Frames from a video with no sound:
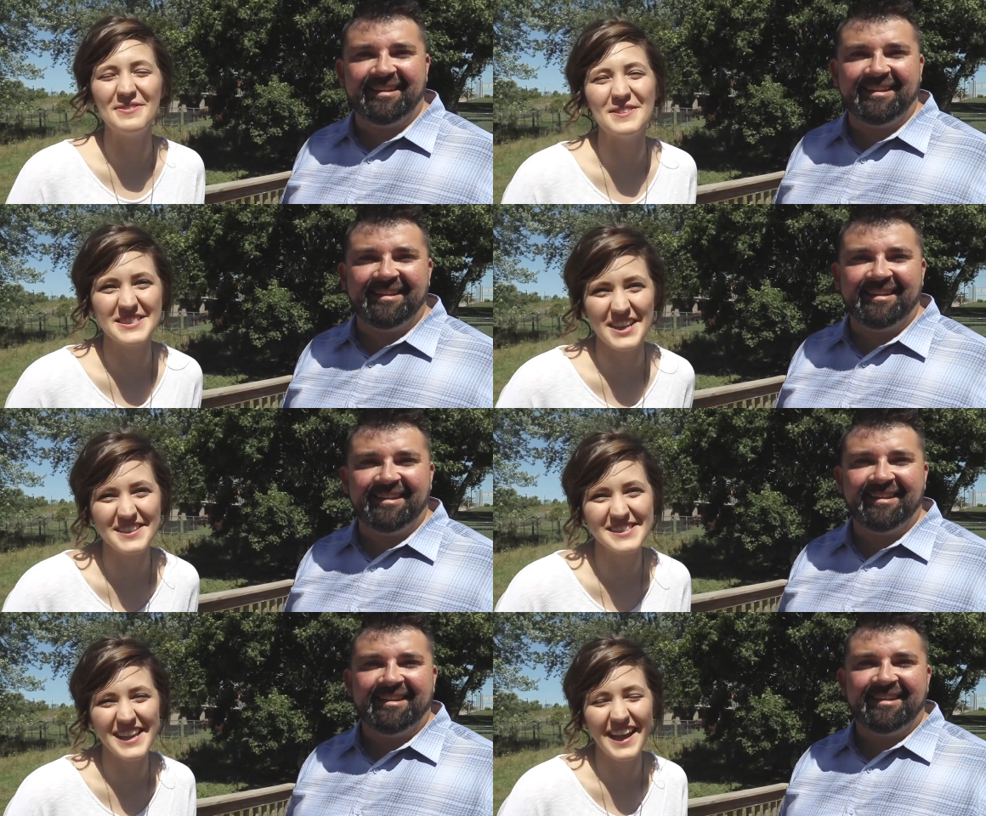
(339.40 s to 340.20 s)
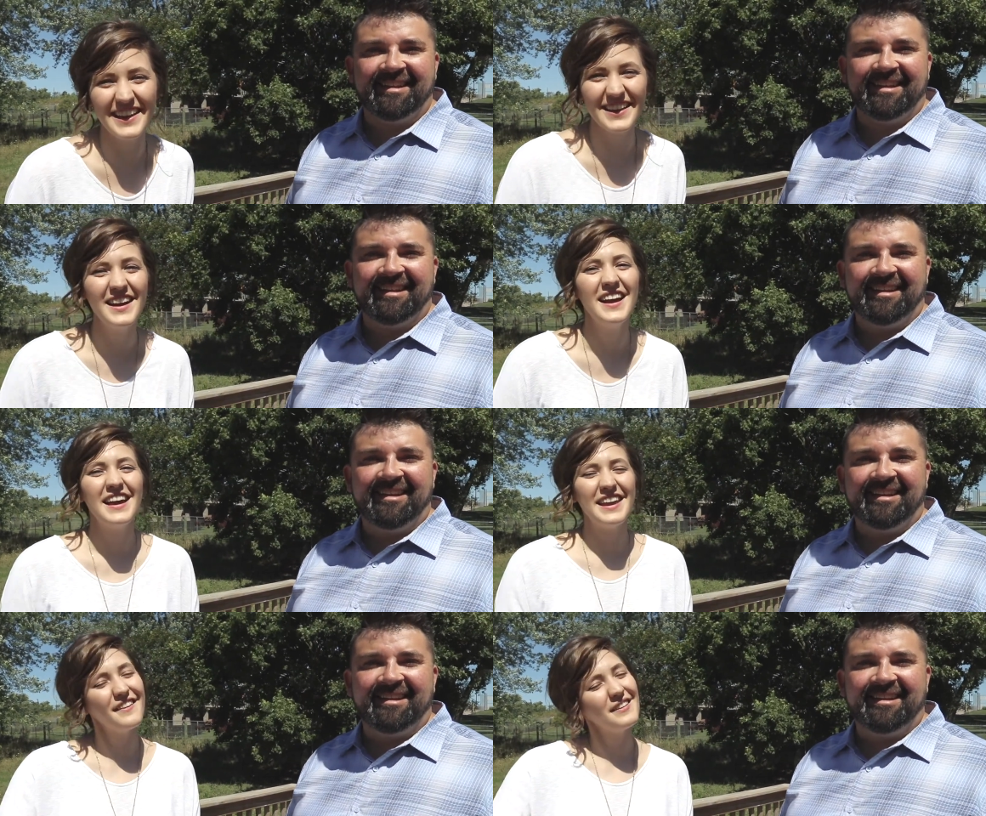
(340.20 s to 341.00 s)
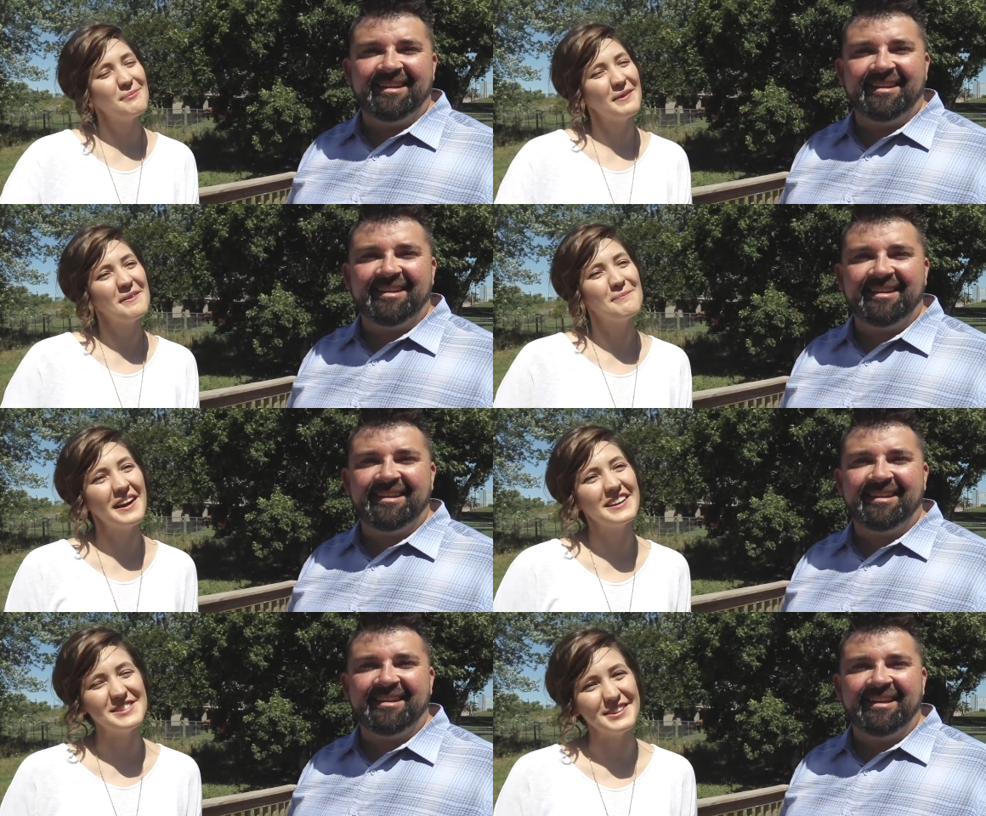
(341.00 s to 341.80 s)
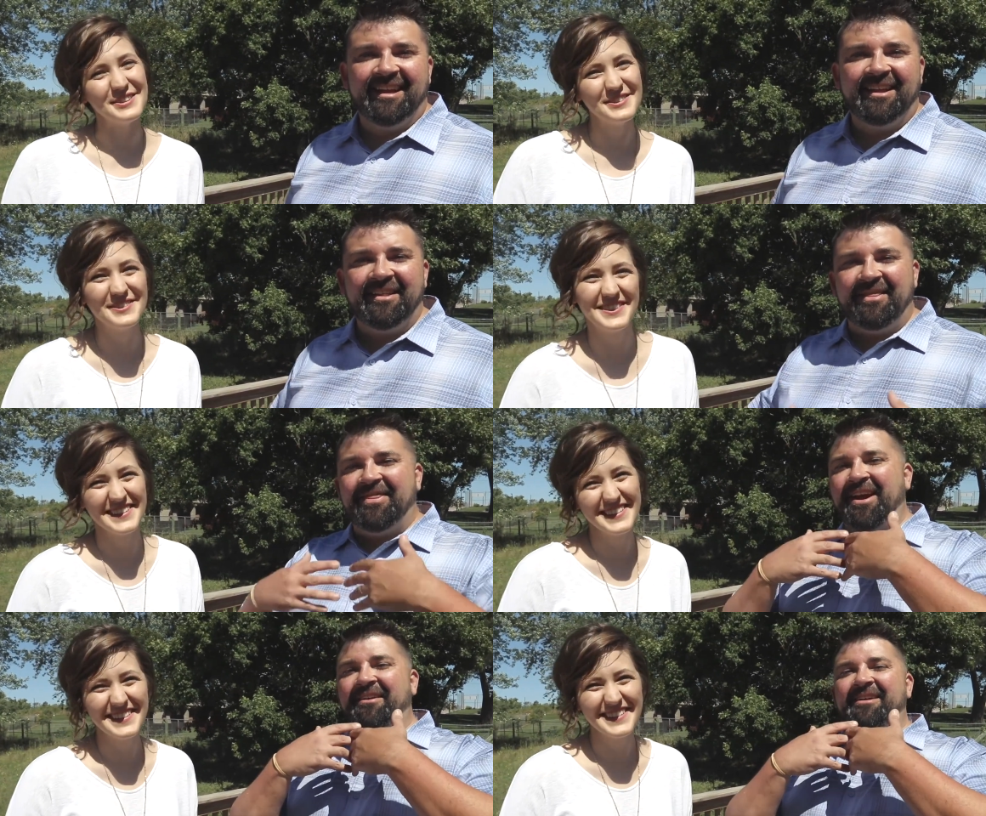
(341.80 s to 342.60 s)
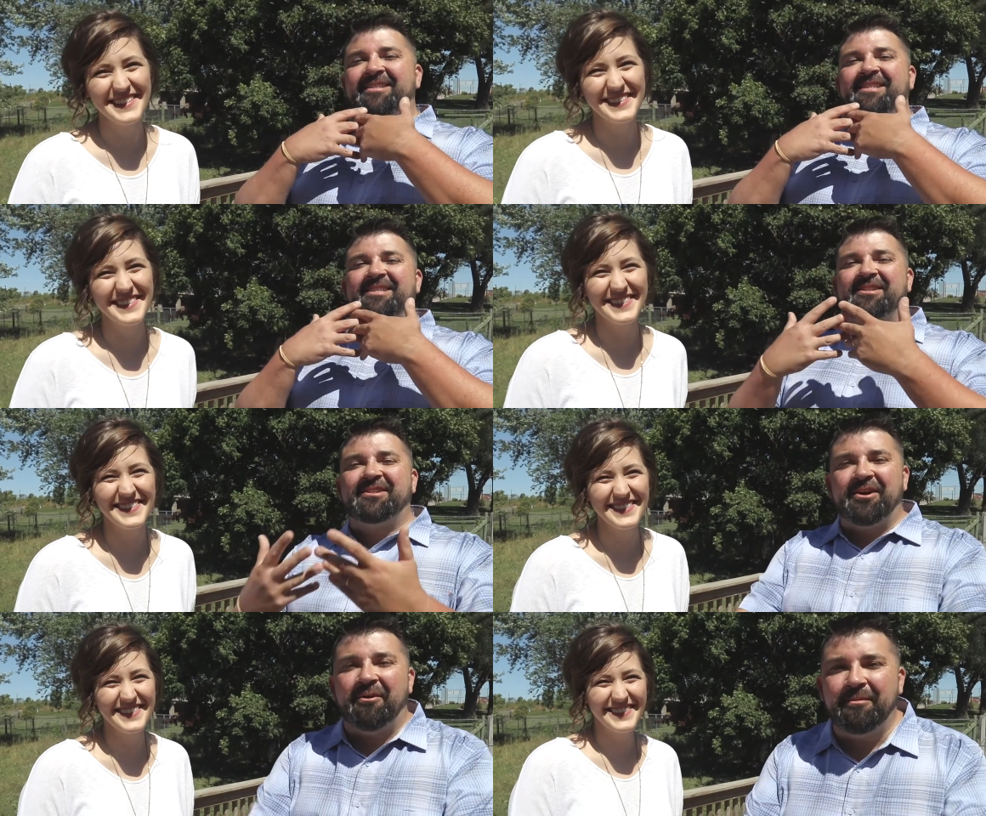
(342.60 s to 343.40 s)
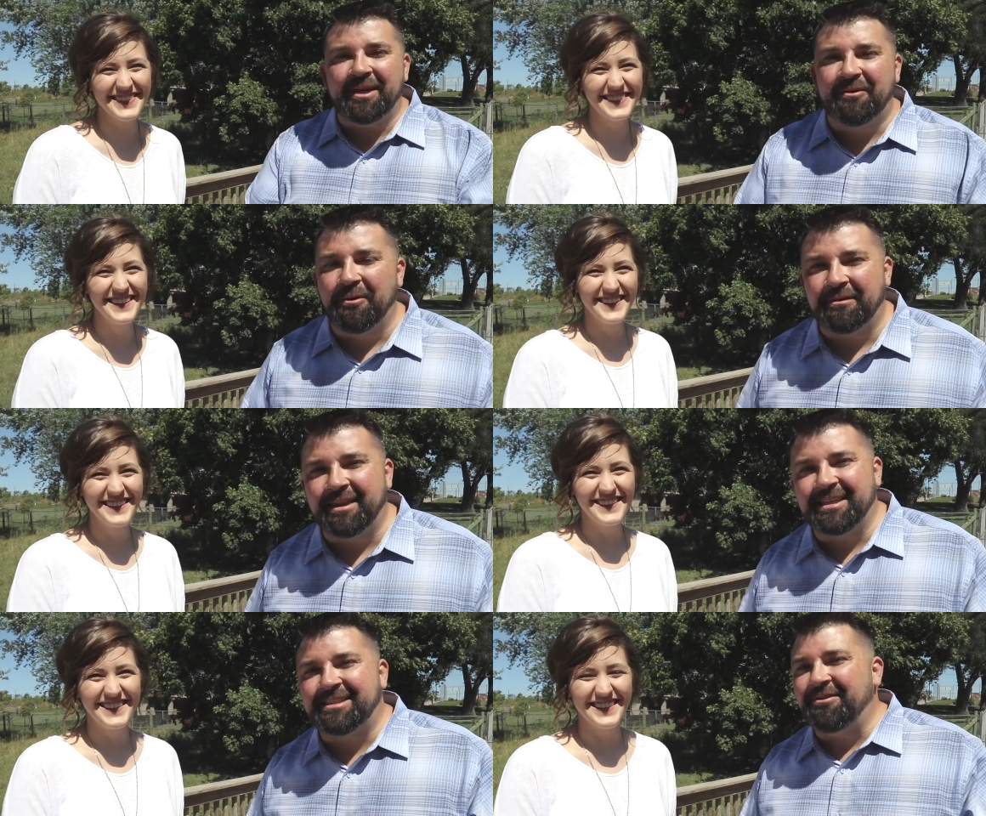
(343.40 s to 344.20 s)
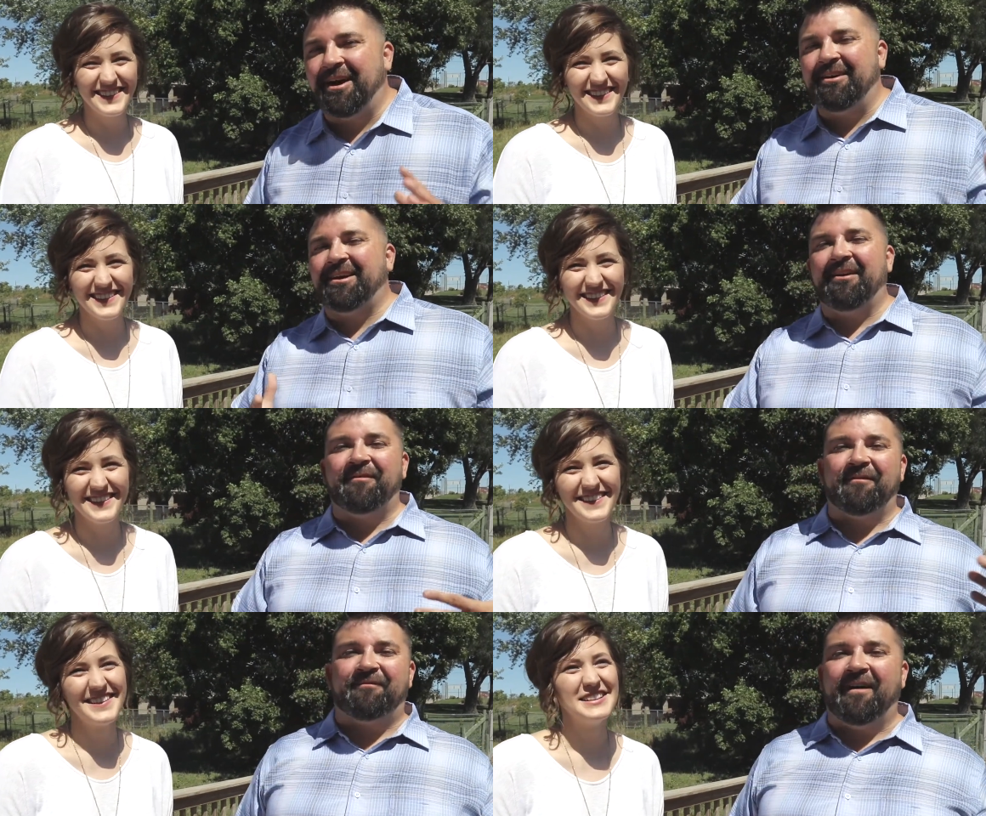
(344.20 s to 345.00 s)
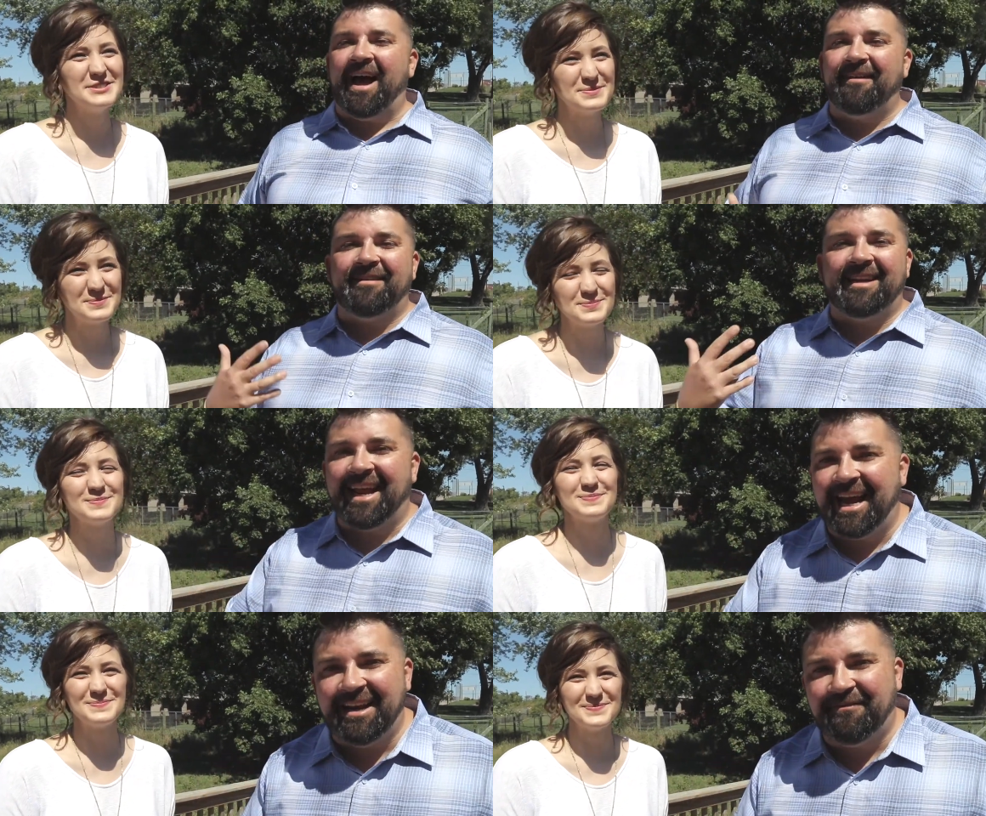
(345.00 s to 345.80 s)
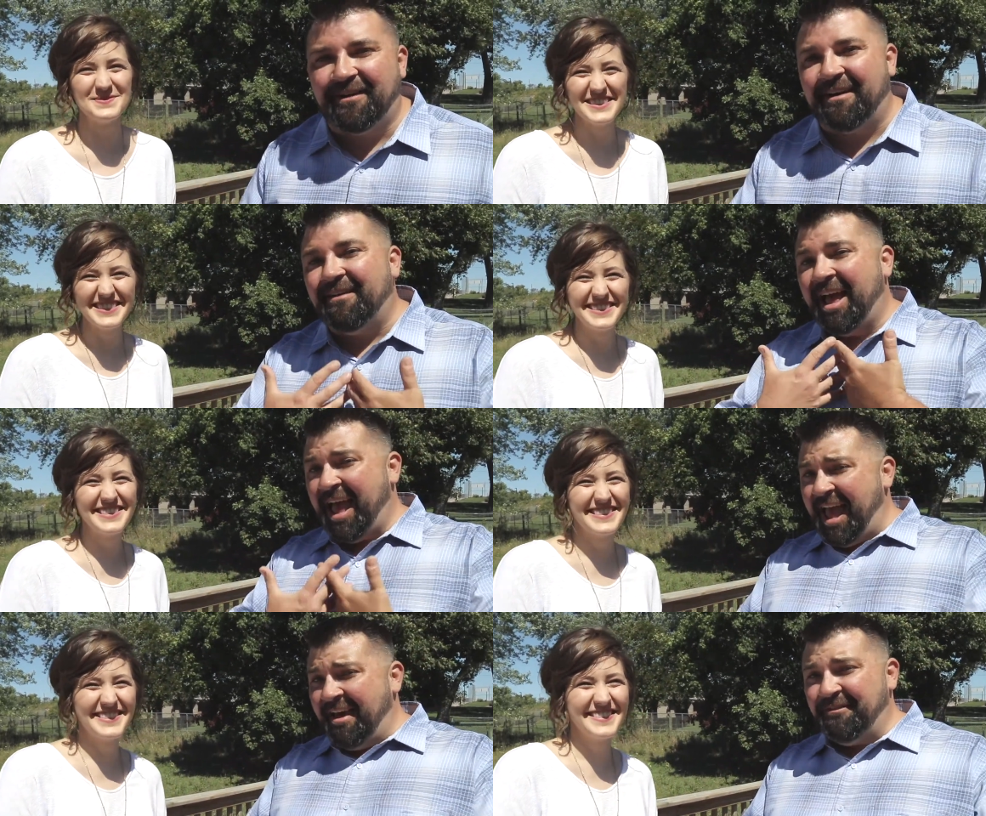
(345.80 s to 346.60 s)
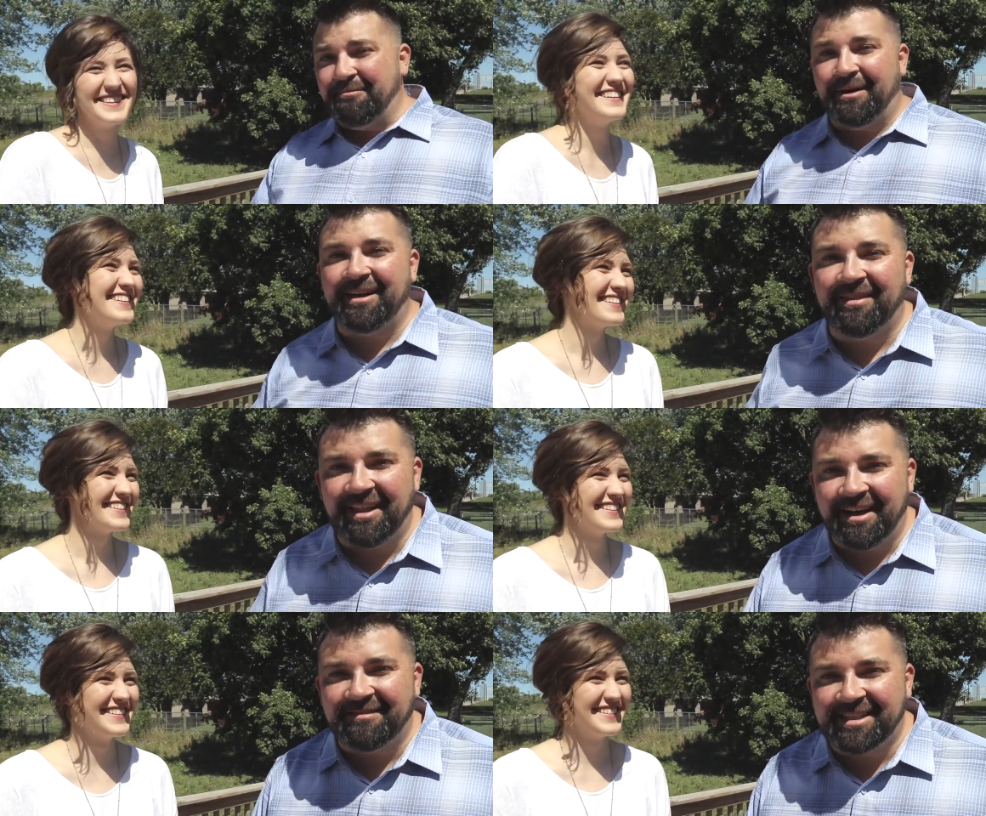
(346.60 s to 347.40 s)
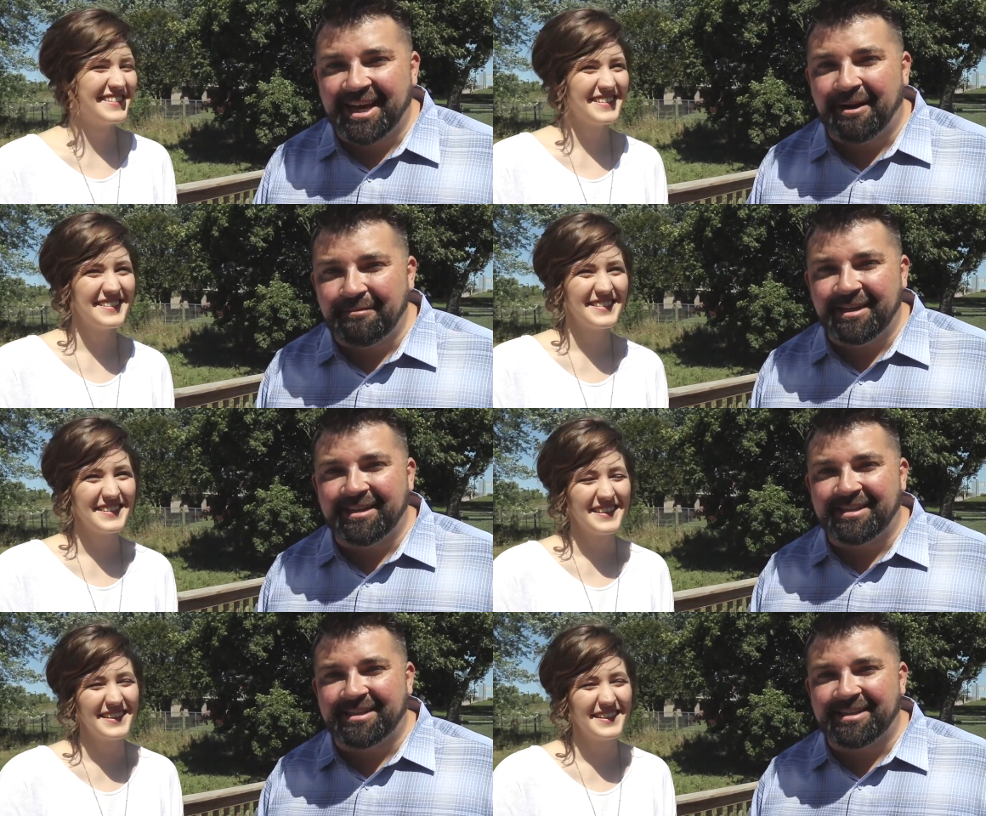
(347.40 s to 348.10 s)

Speaker 1: for Southside here at the Blank Park Zoo.
Speaker 2: There is so many cool things to do. I don't care if you're 5 to 95. Everybody loves coming to the